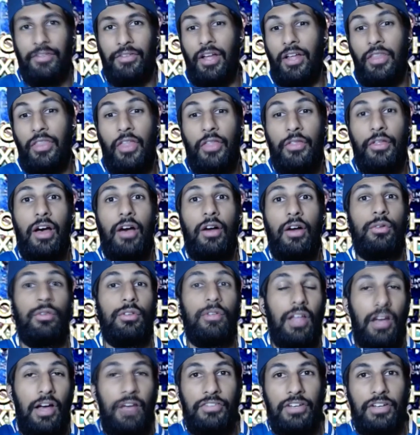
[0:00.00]
then I'll
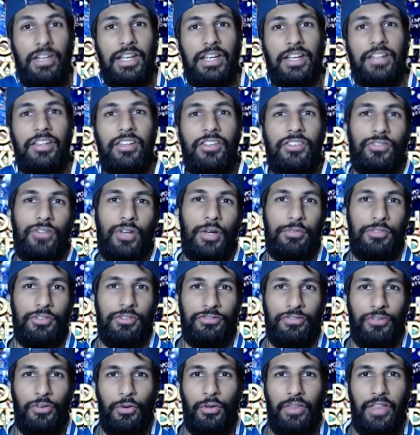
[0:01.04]
have a link in the description
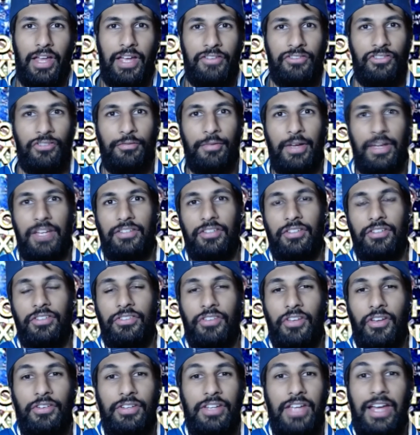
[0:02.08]
for all that information.
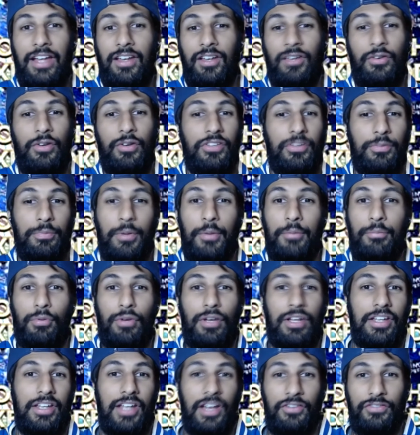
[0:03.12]
So yeah, Lewis, has been
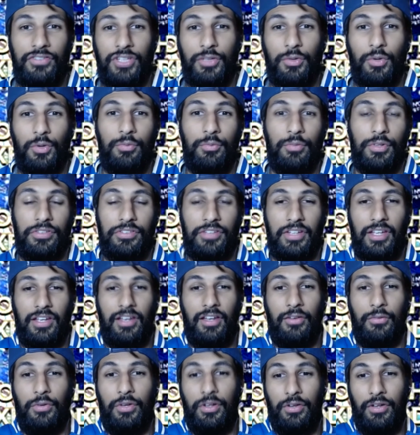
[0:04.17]
brilliant having you on once
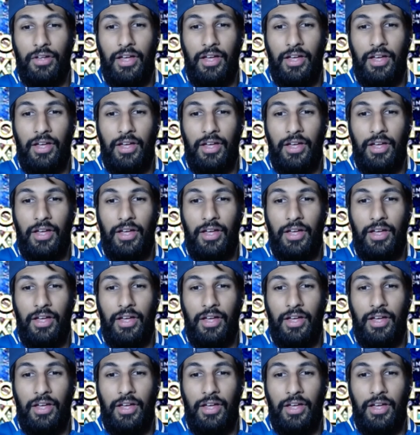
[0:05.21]
again.